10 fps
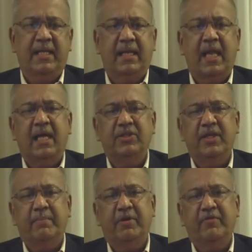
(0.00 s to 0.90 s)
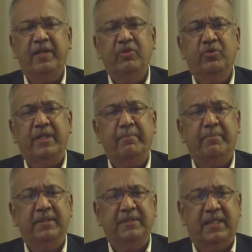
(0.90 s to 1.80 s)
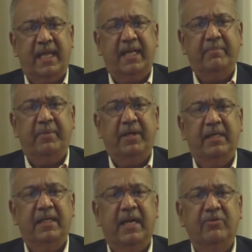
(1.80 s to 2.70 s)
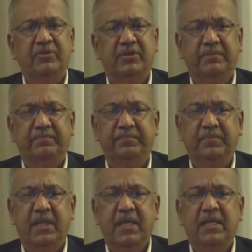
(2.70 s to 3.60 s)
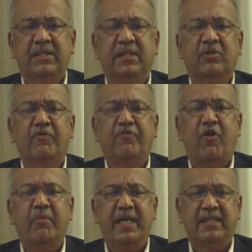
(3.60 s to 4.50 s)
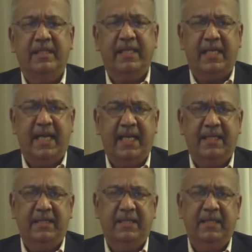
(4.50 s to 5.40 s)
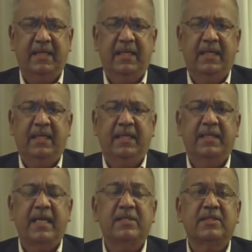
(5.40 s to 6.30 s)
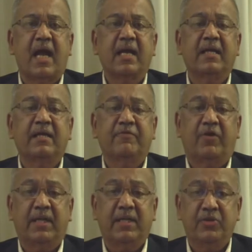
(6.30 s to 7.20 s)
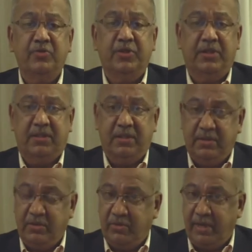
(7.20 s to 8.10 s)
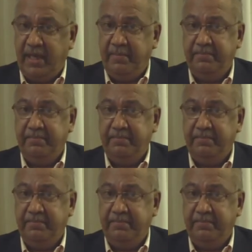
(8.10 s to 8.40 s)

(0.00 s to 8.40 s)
large number of Hindu temples and burial grounds sit on former estate land that is targeted for other uses today.